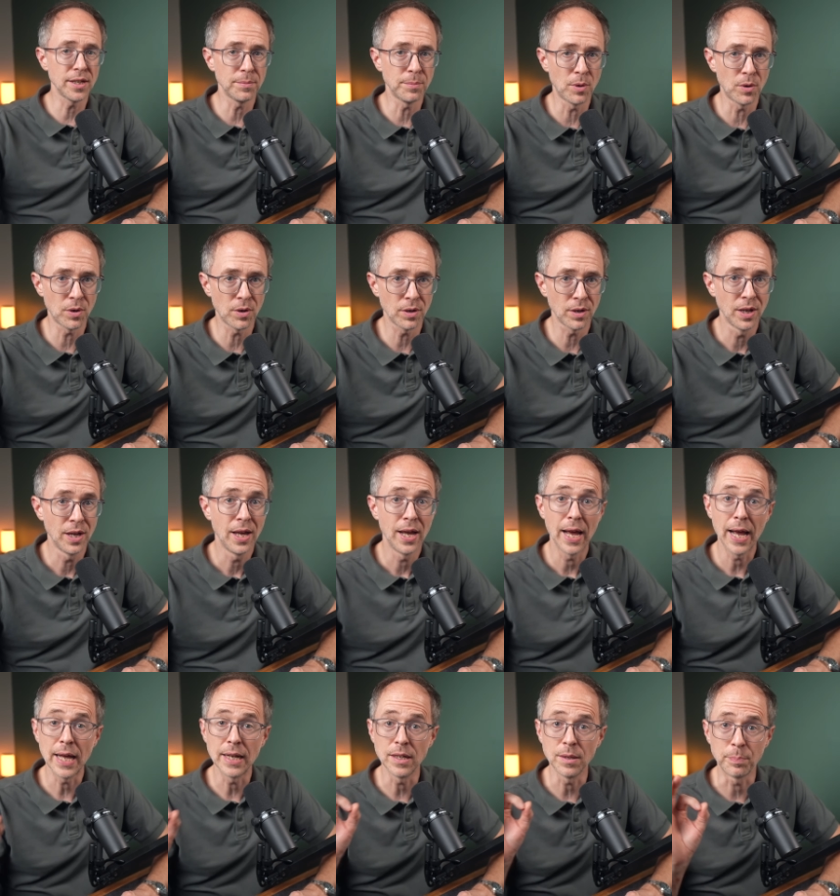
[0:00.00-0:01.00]
it more
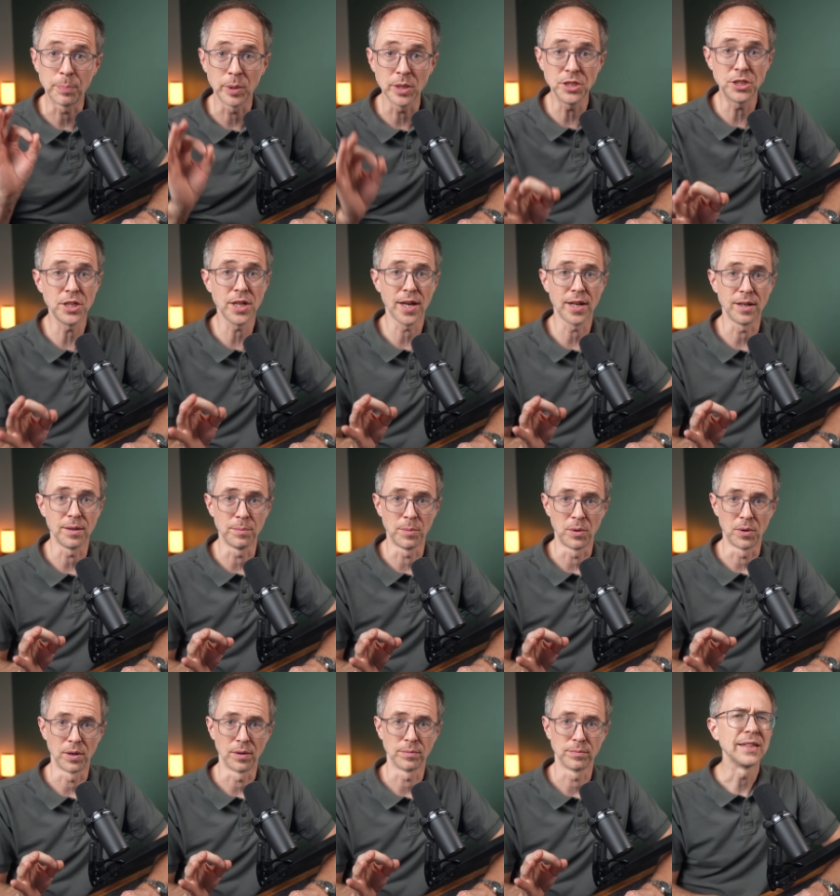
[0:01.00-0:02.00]
and appreciate it
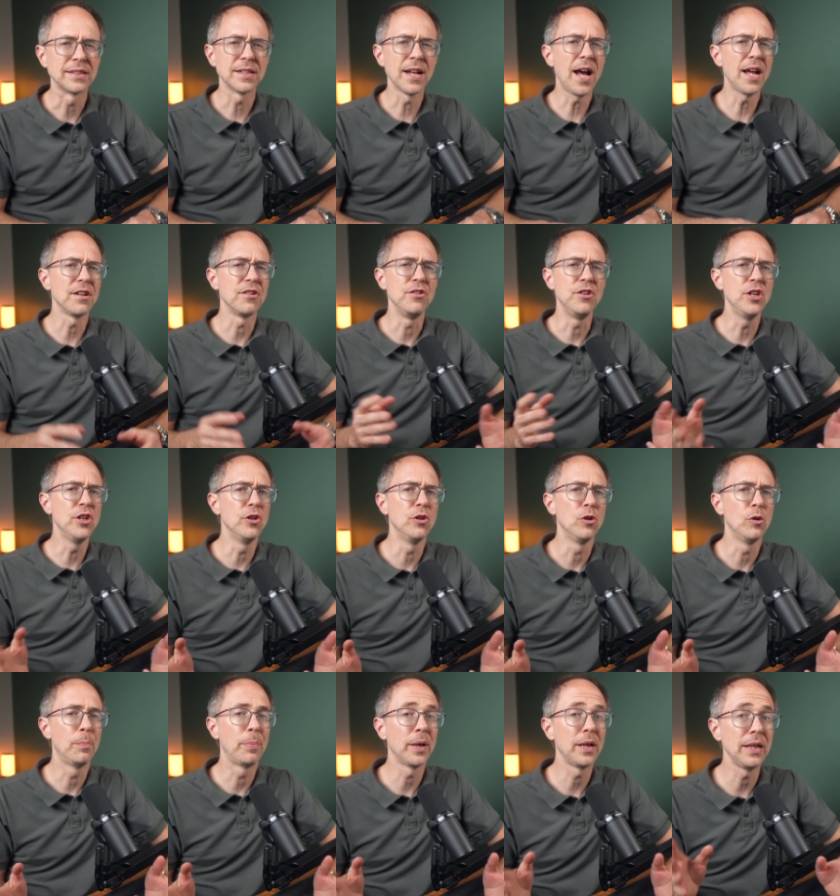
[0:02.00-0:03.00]
more. It's not
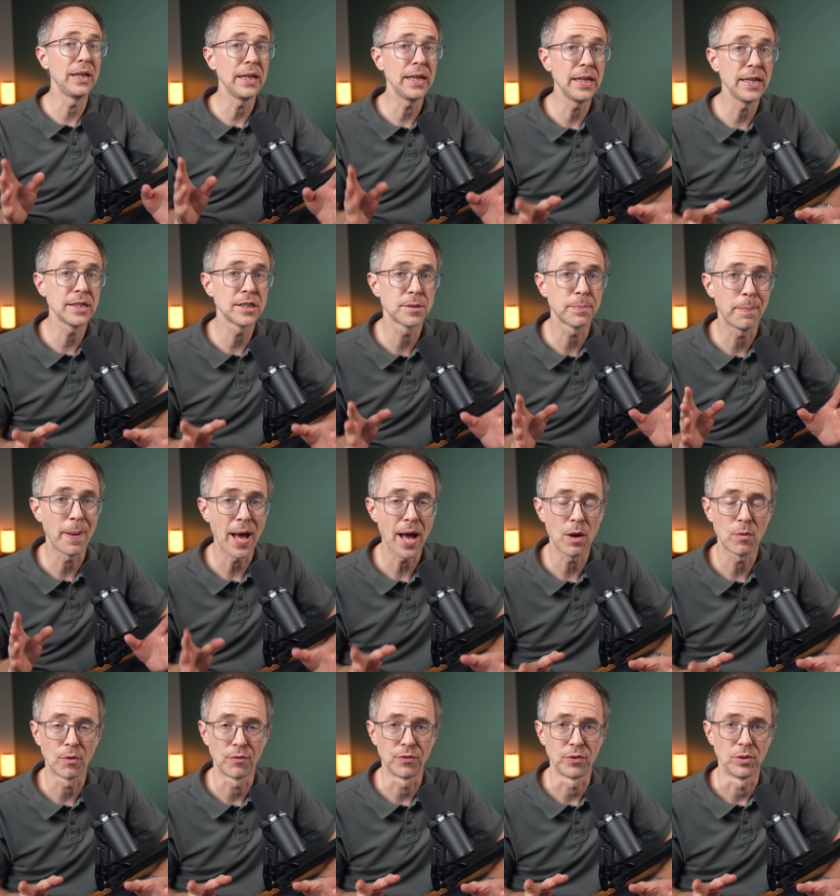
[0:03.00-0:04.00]
new, but it is
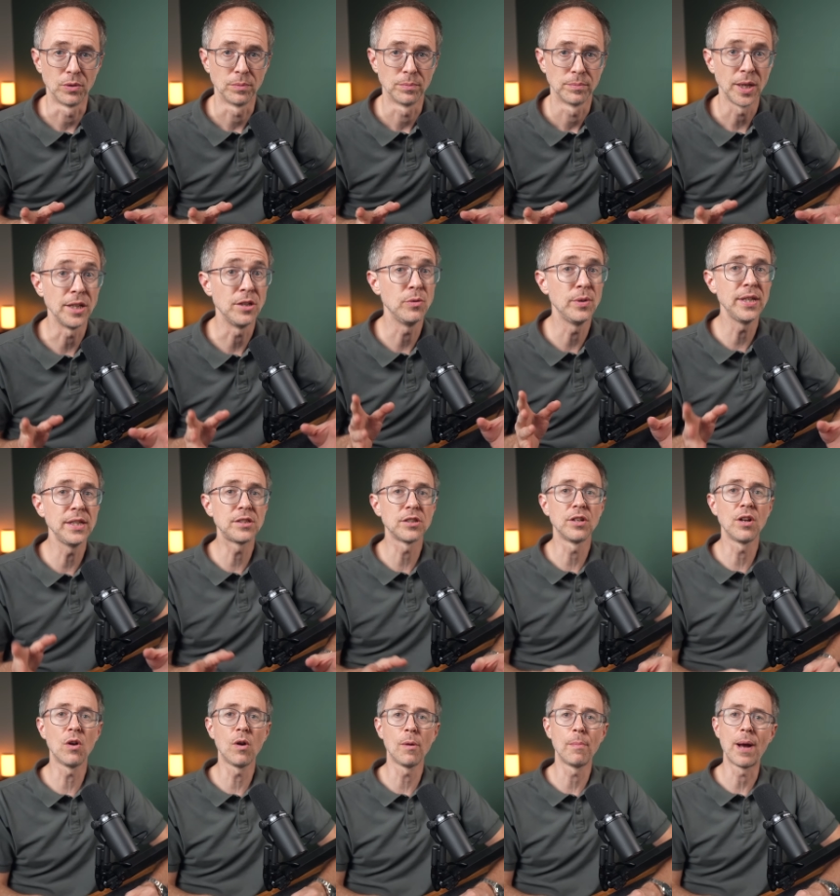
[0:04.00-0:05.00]
powerful, and you need to
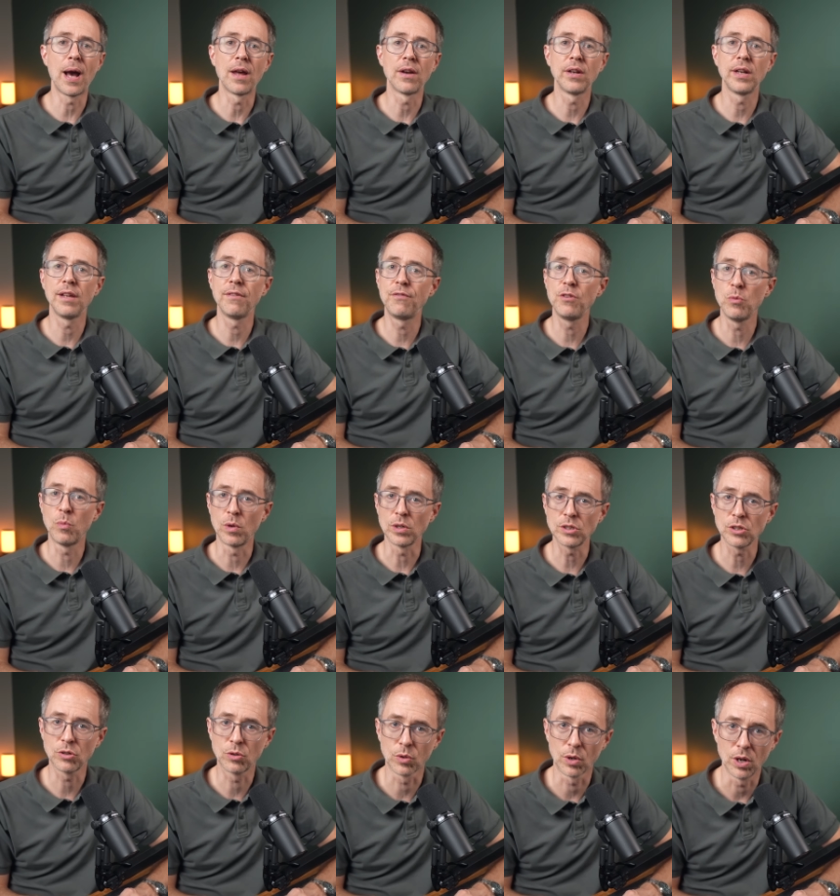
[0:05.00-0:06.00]
know about it if you
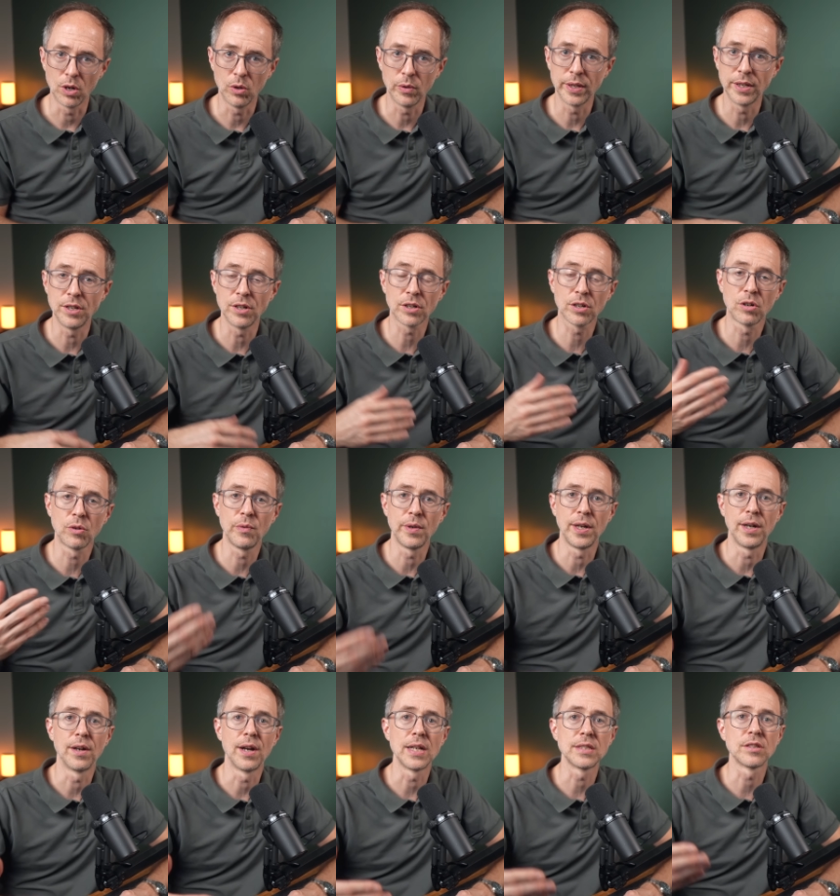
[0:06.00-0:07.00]
want to grow in your
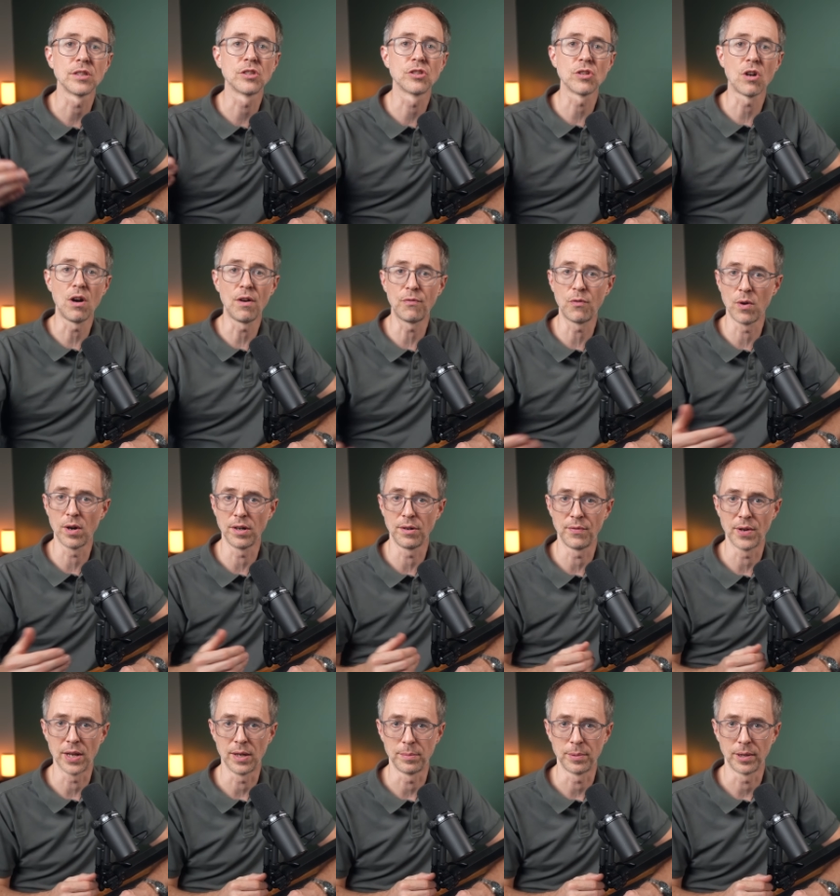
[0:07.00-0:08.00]
career as a software
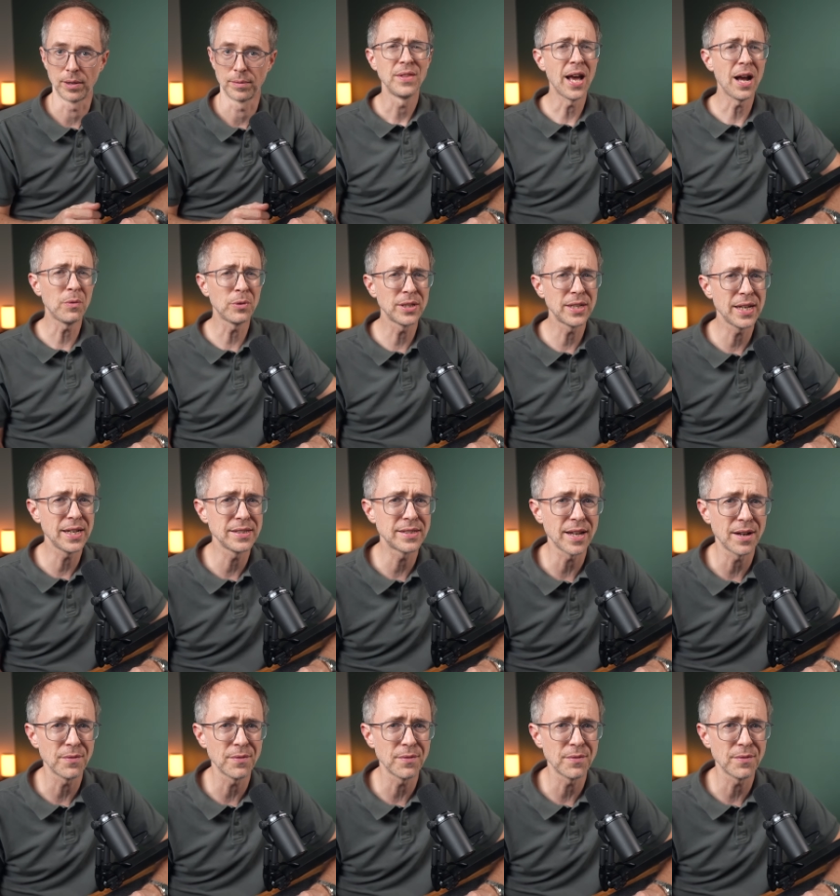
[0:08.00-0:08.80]
developer. Nowadays,